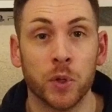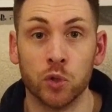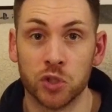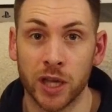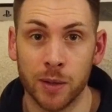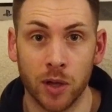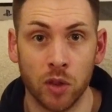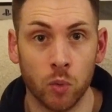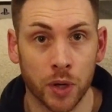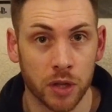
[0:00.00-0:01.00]
also came out on
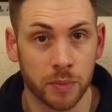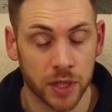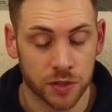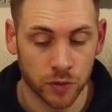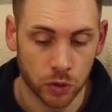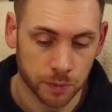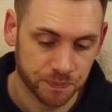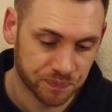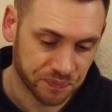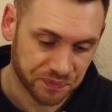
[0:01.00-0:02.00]
the One and the PS4.
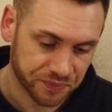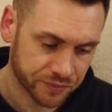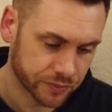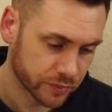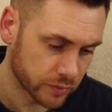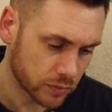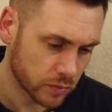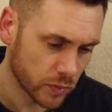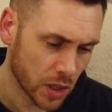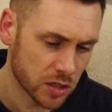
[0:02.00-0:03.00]

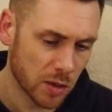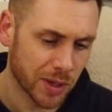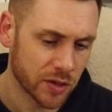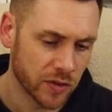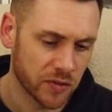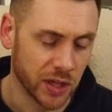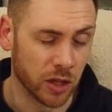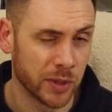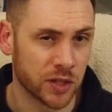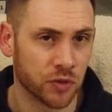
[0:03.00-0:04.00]
So I played 15 on
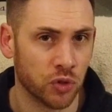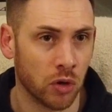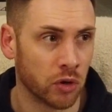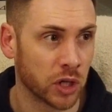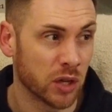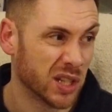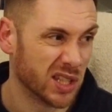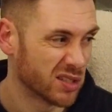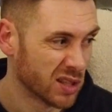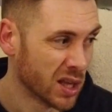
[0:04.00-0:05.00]
the PS4 not long ago, and
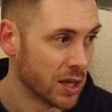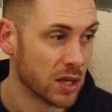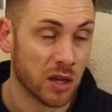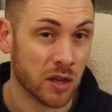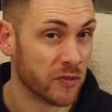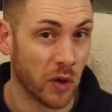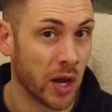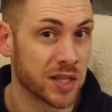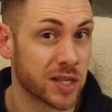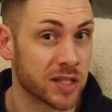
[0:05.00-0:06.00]
it's
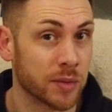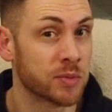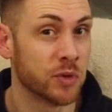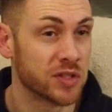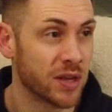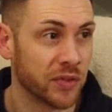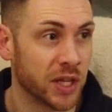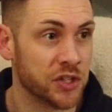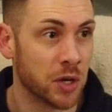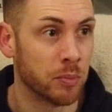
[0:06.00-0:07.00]
fine, it's acceptable. It's
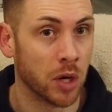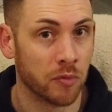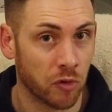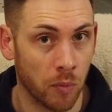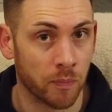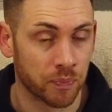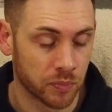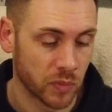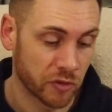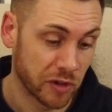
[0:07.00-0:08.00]
definitely a jump up from
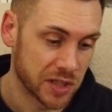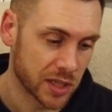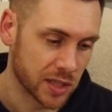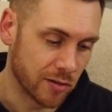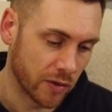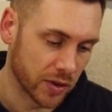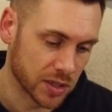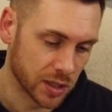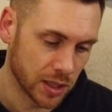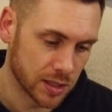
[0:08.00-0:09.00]
360
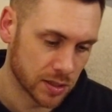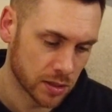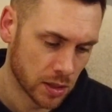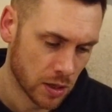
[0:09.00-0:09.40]
graphics at least.